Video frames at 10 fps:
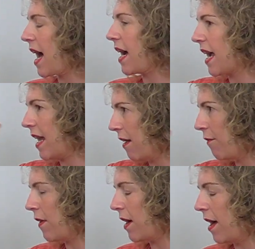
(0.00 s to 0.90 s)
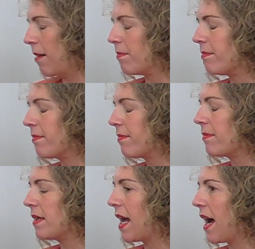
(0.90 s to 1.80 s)
that kind of,
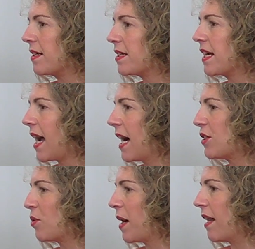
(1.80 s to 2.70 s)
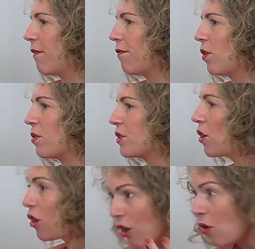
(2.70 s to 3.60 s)
staccato kind of flow.
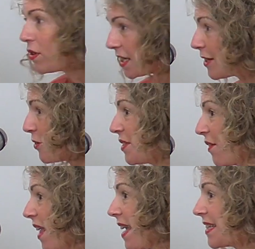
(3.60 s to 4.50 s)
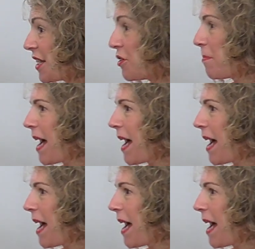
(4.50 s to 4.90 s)
So loads and loads of things. Can you